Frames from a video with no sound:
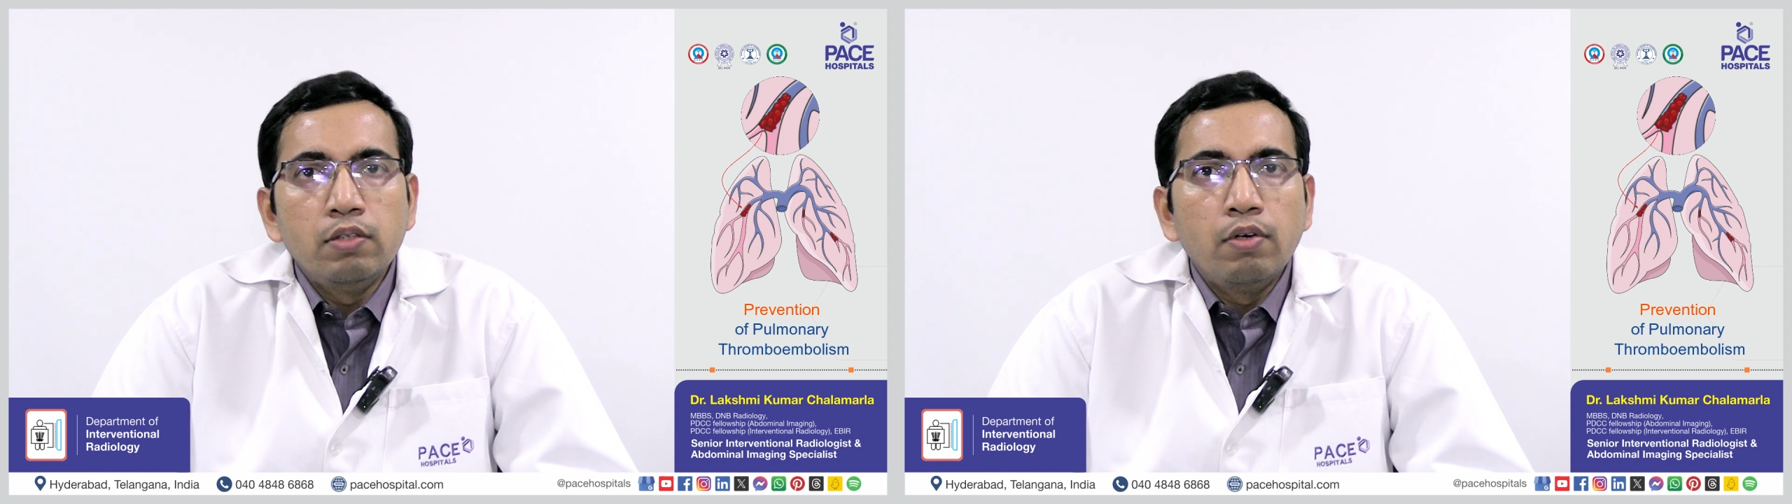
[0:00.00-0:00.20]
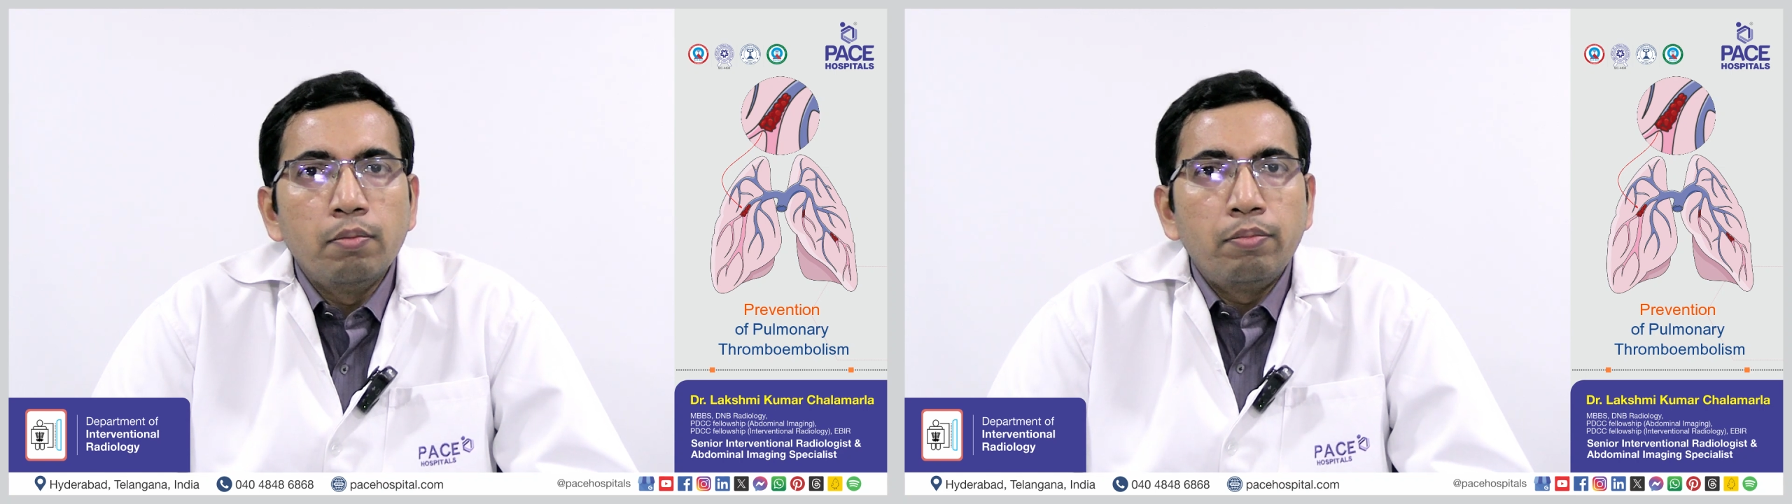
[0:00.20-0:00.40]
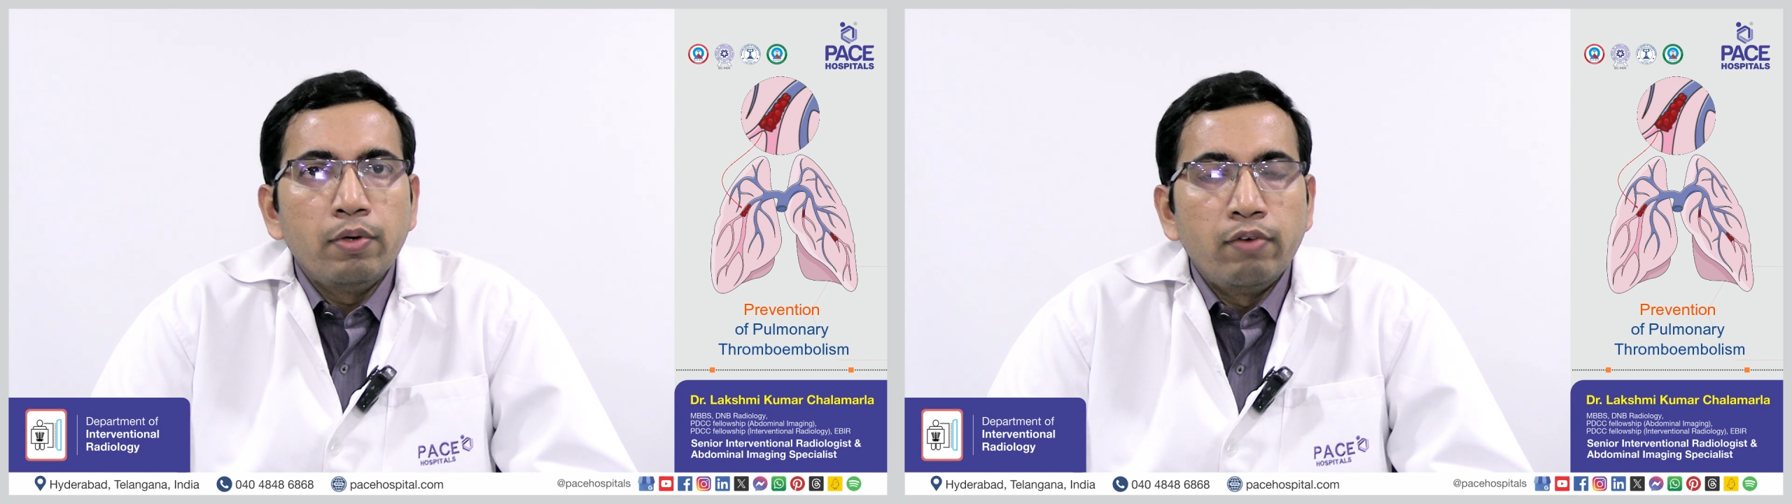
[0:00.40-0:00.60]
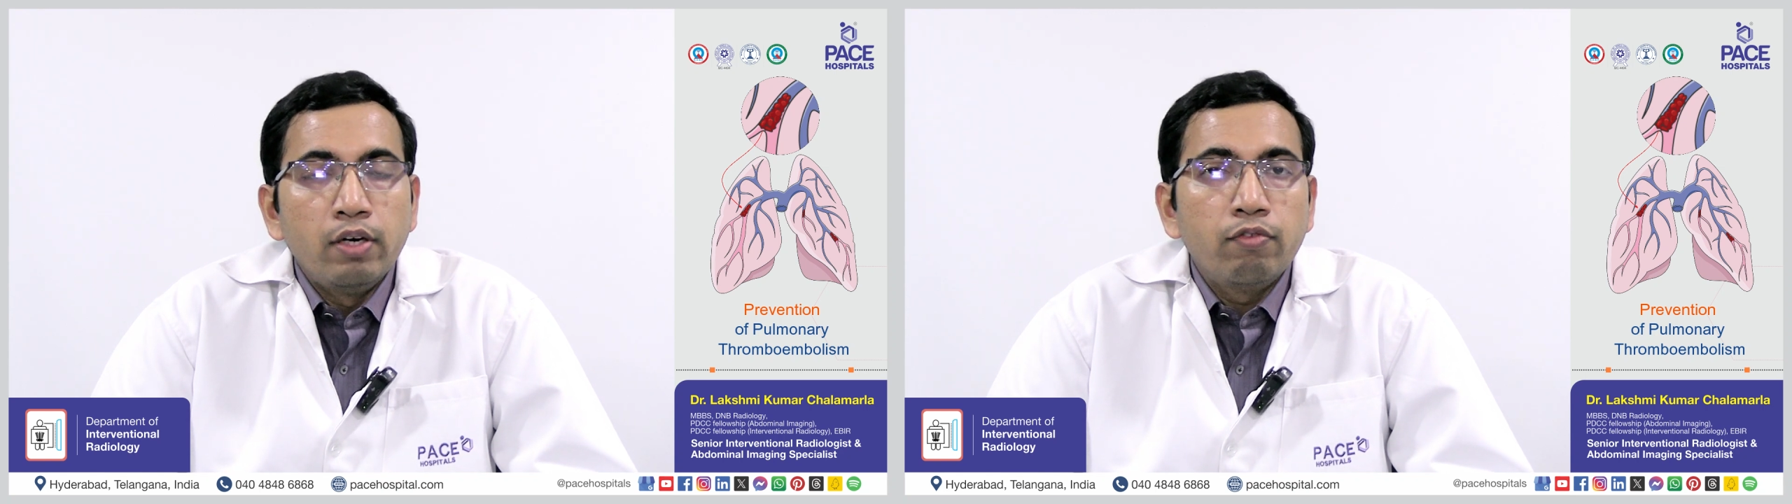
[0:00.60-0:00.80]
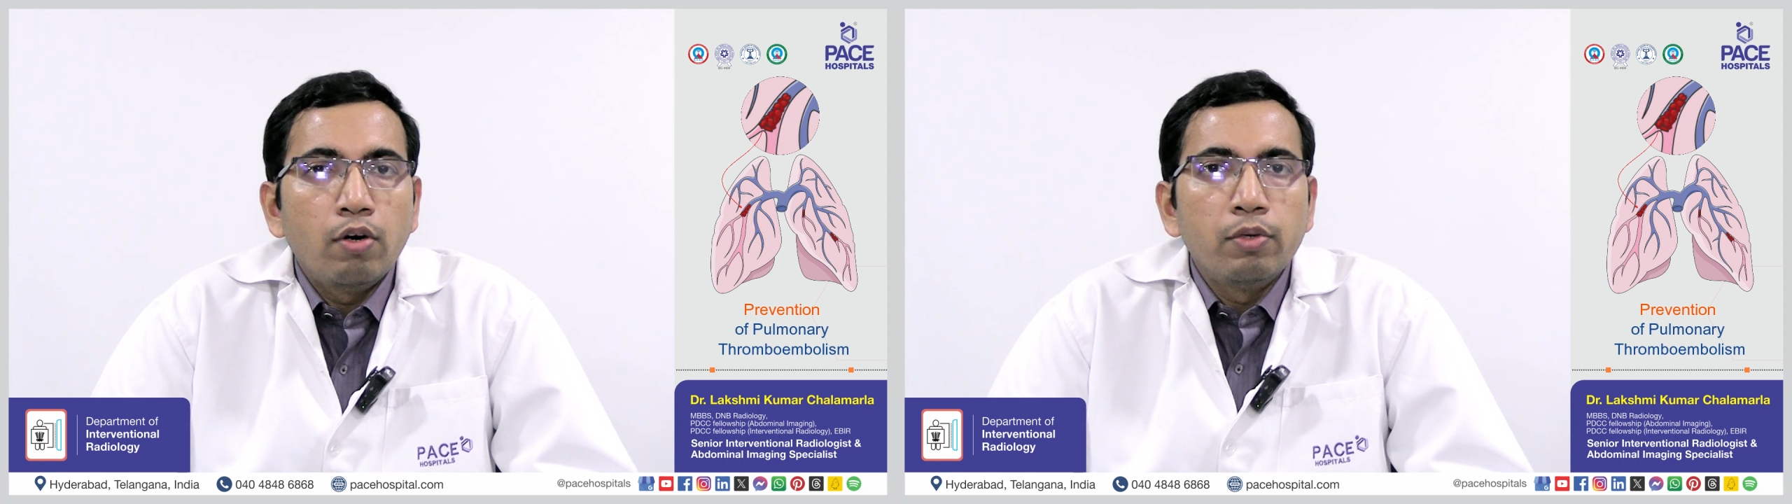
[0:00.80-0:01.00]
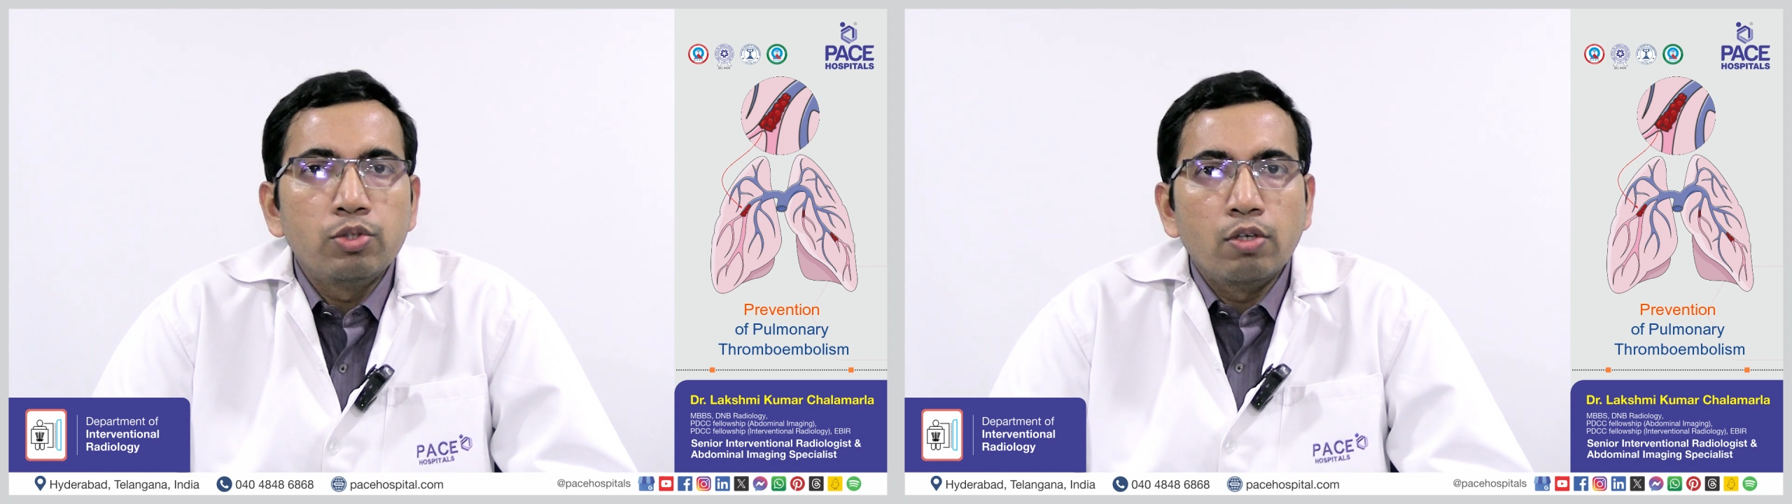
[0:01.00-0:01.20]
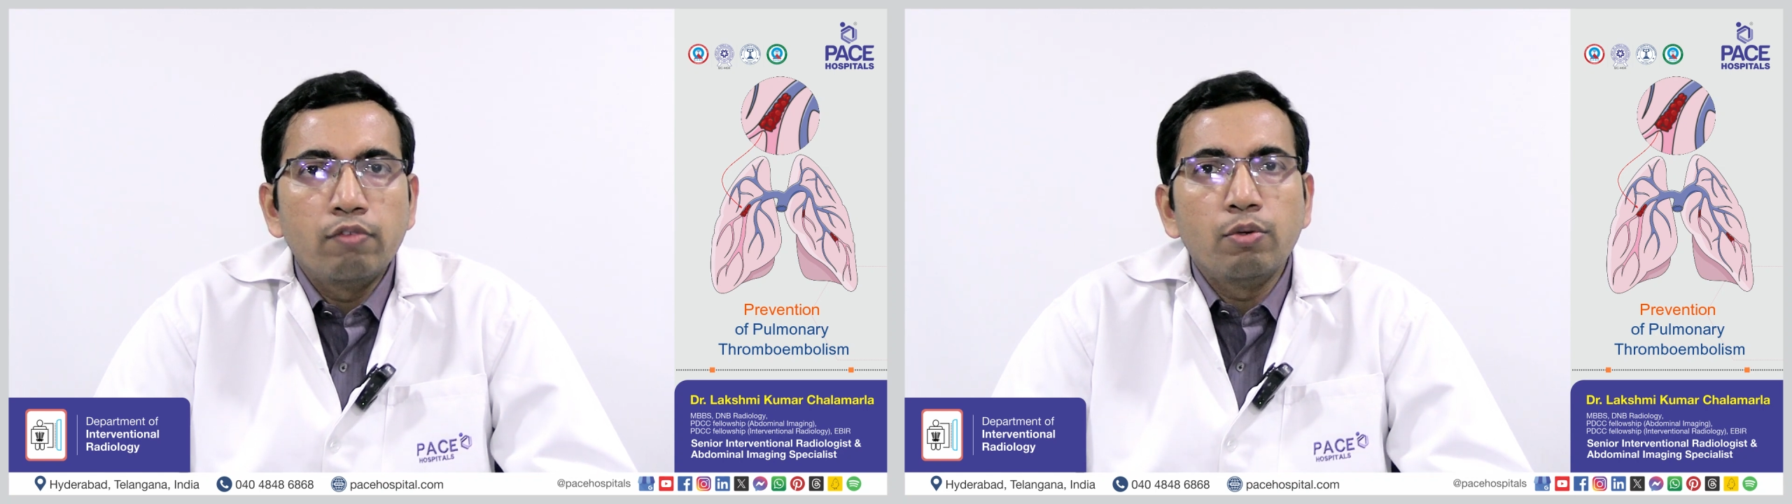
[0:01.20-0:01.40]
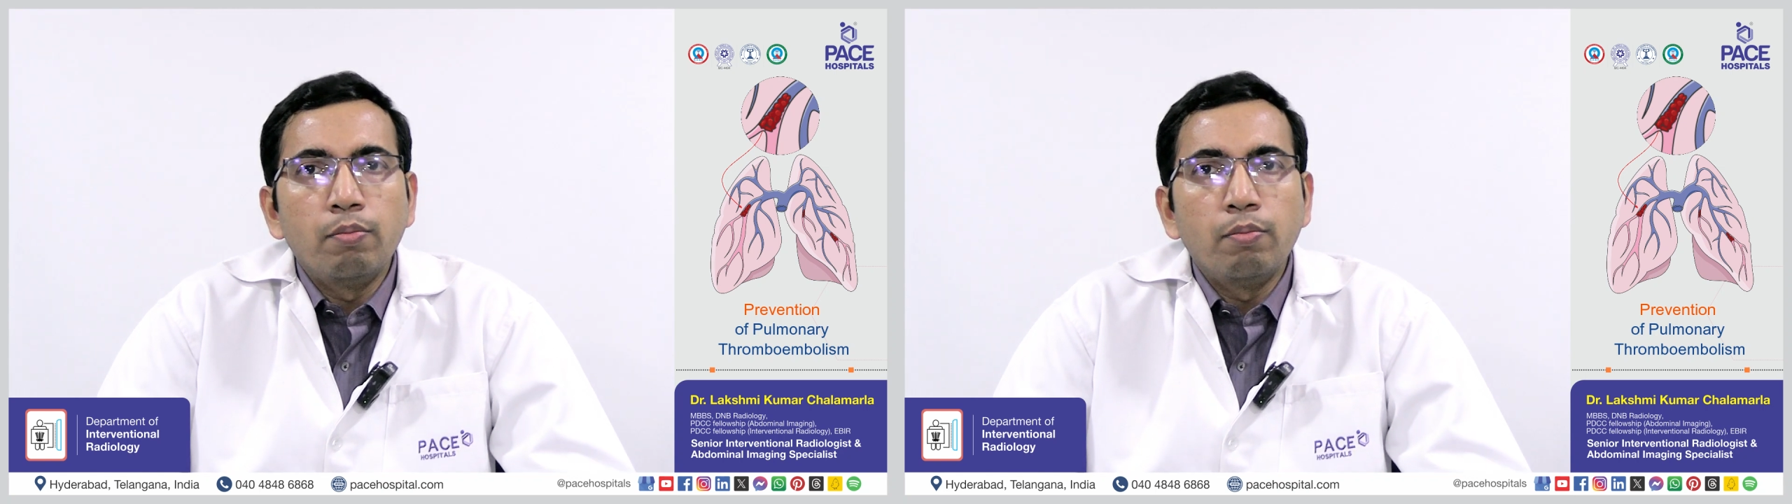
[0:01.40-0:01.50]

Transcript: they will prevent formation of